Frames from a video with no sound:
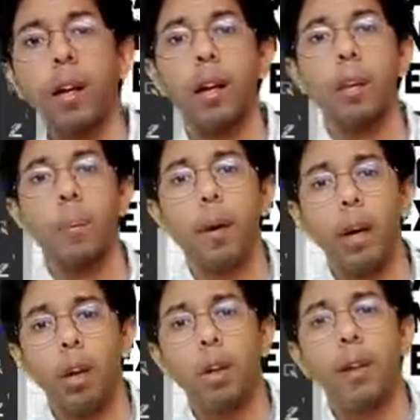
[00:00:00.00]
the
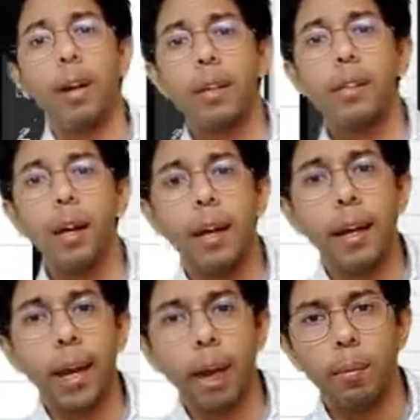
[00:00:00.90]
particular case study
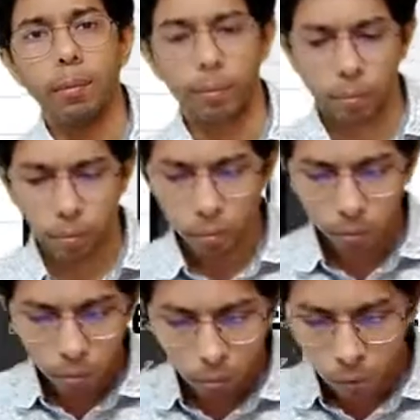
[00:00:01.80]
came.
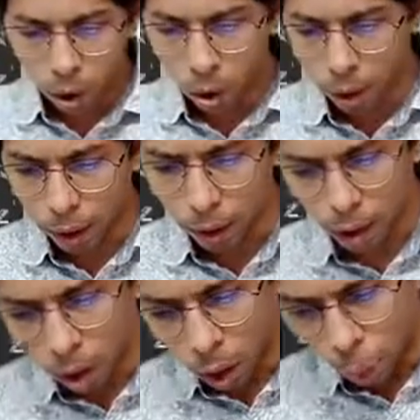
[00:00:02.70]
Okay,
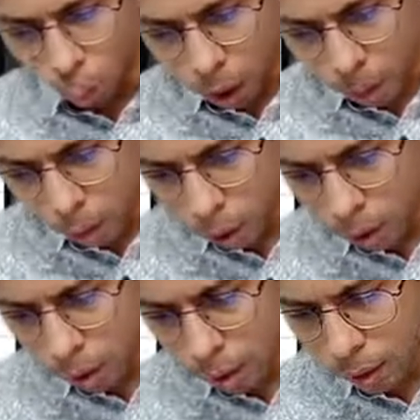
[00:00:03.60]
what about
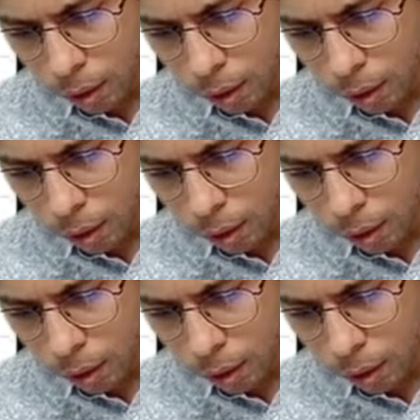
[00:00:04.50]
this